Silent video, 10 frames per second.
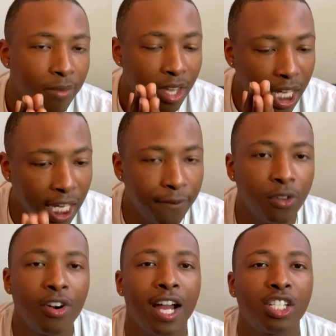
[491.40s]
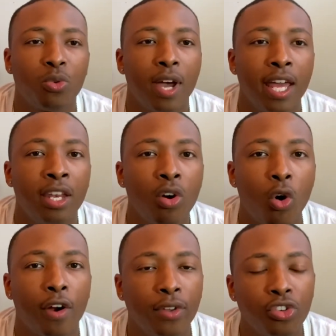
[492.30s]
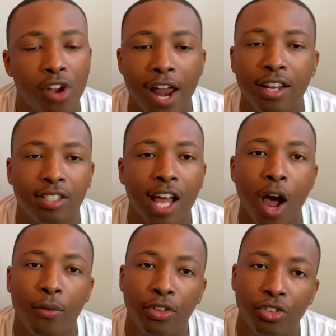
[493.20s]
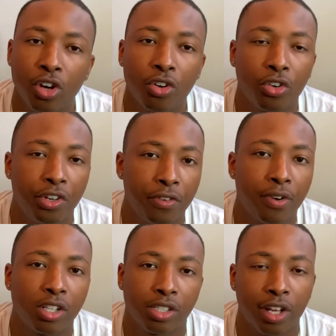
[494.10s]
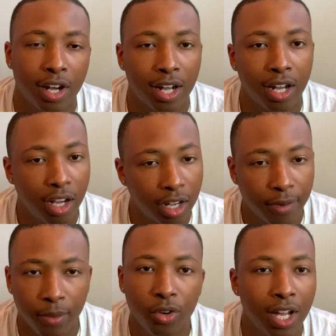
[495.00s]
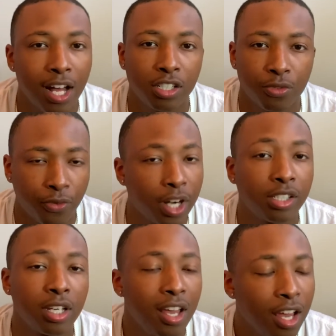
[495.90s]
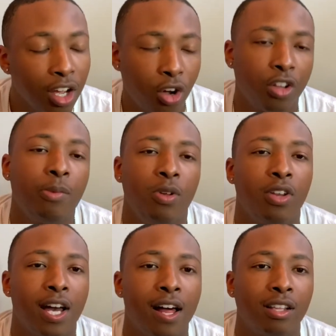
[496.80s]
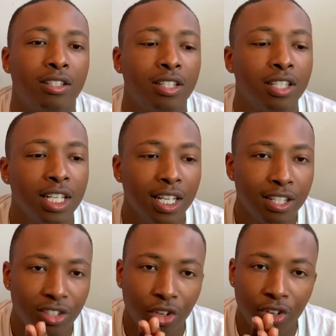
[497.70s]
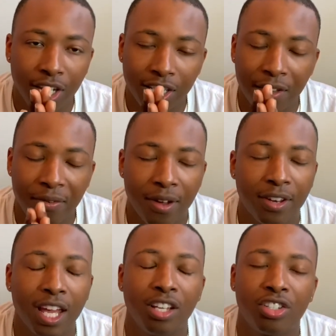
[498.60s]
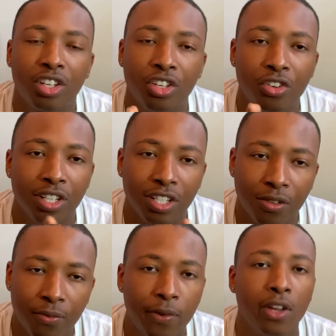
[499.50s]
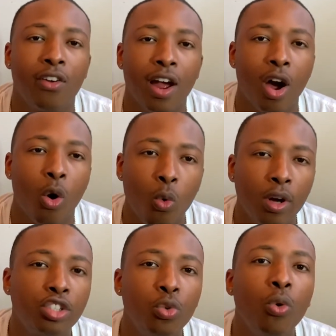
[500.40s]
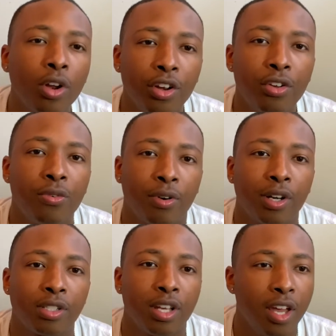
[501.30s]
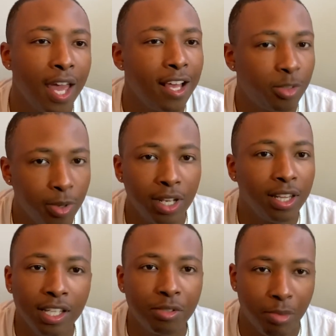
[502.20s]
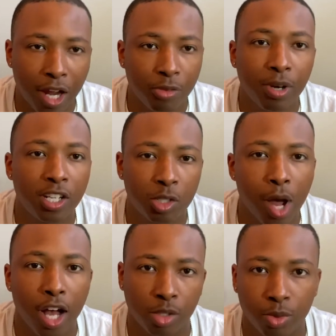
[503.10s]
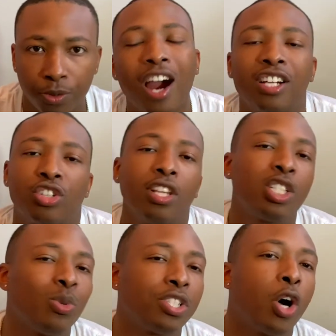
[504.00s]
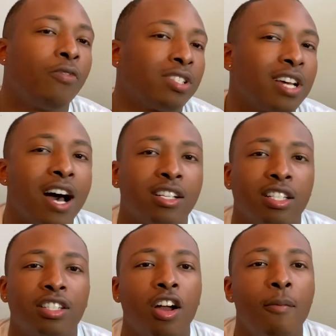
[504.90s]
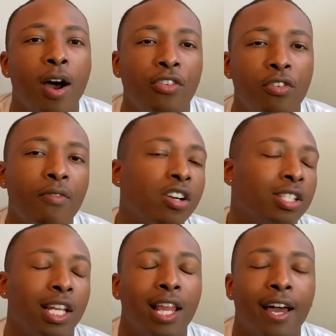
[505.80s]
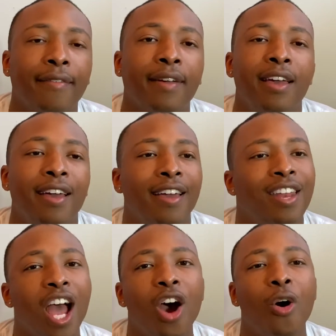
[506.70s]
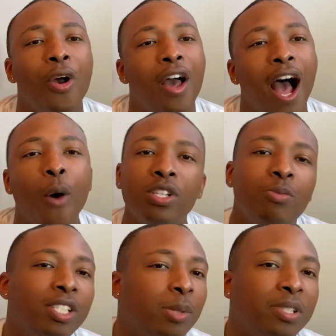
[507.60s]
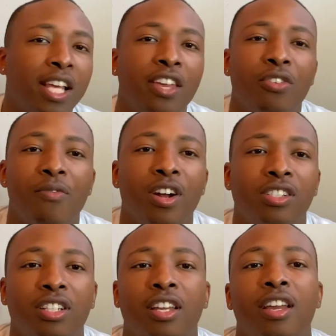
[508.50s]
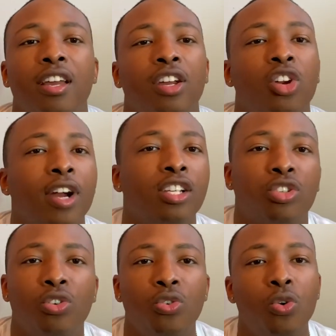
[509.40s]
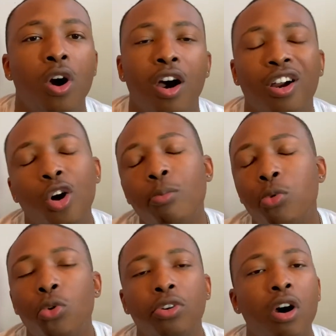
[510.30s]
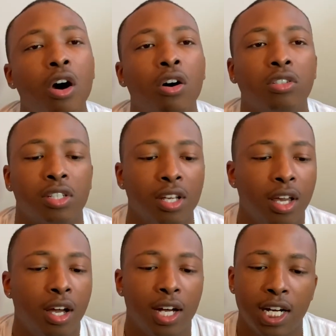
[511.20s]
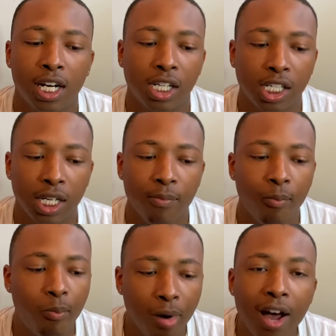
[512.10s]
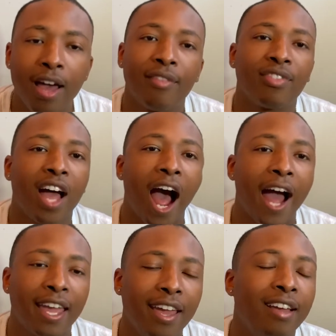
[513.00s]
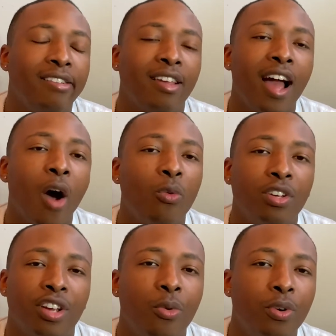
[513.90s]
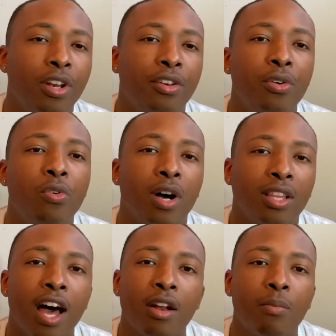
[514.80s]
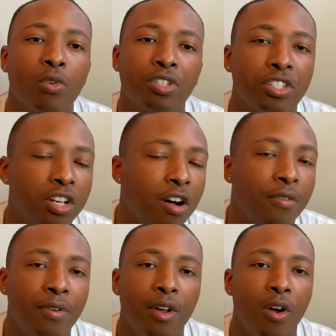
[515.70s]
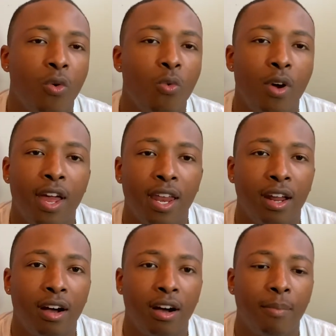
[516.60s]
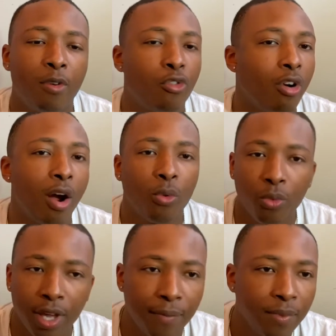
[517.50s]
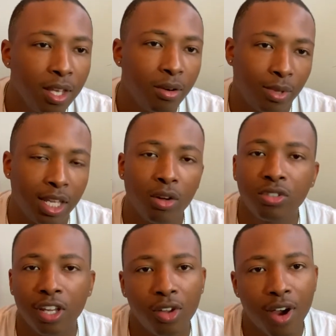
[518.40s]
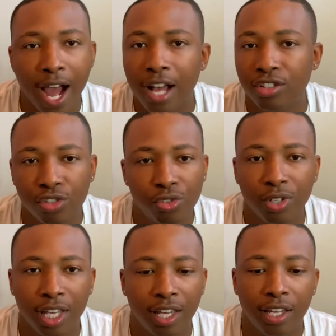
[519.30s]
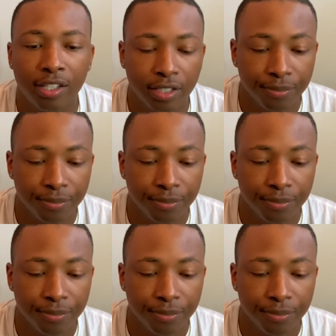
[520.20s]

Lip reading: if you're graduating or if you're trying to decide whether you should go to a university or community college, first go to community colleges so you can get that foundation. You can just figure out what you want to do first and spend the least amount of money as possible. All right, so let's switch over sides. Let's talk about university life. Now, I went to Mississippi State University, great school, go Bulldogs. But I can say I wish I would have knew a lot of more stuff when before I went. What they don't tell you in high school is